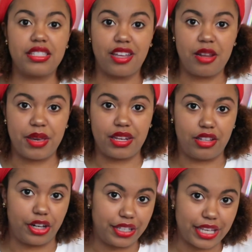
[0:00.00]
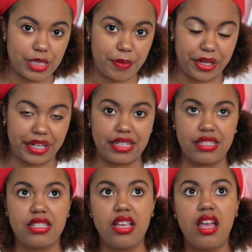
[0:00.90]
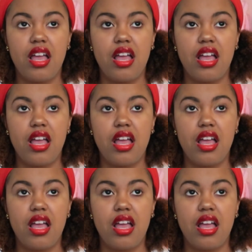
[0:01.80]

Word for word: is going to be a learning experience.